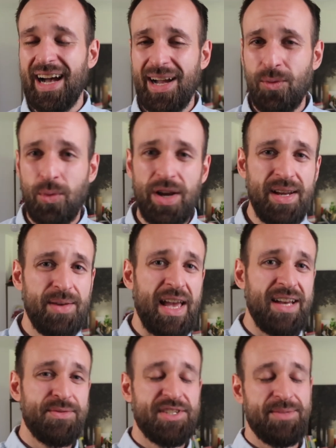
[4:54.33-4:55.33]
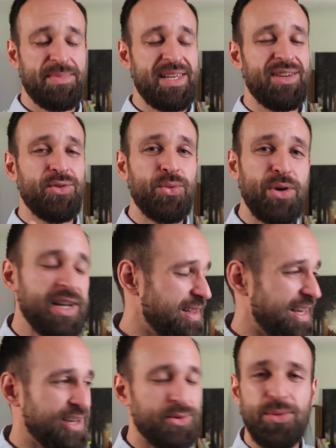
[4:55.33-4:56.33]
I want to have something real,
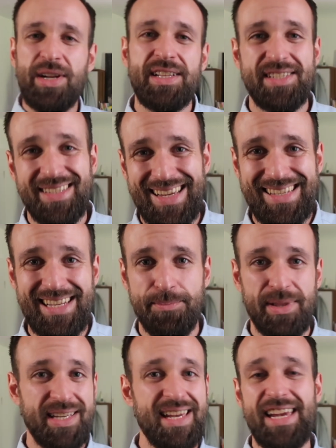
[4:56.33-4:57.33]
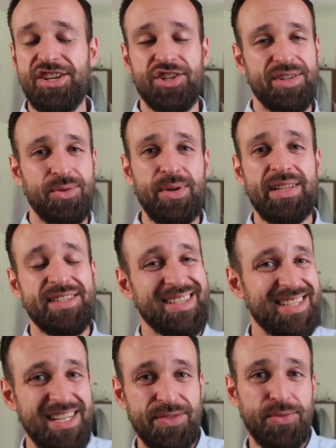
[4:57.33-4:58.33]
like a real SaaS application, a real
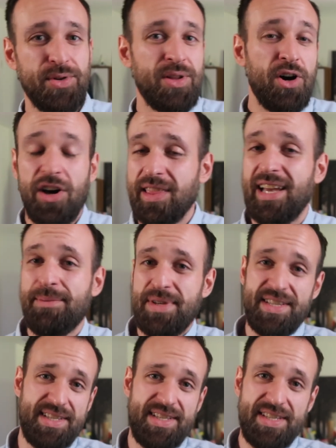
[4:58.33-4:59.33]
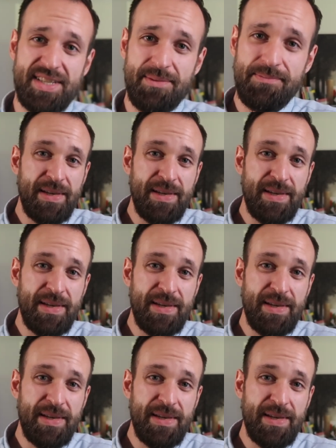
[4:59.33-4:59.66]
successful online business.